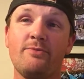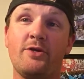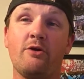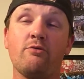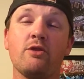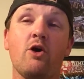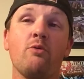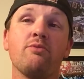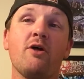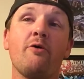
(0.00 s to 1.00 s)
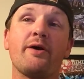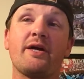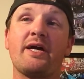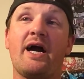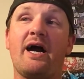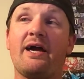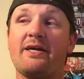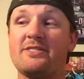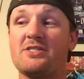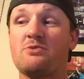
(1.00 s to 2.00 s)
you know, low blowing a guy
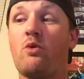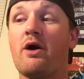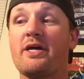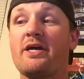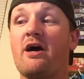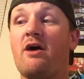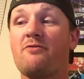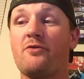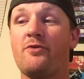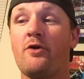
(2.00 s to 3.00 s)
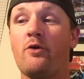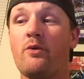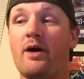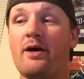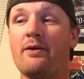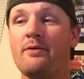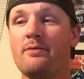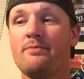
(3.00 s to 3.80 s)
and just walking off with no. Uh,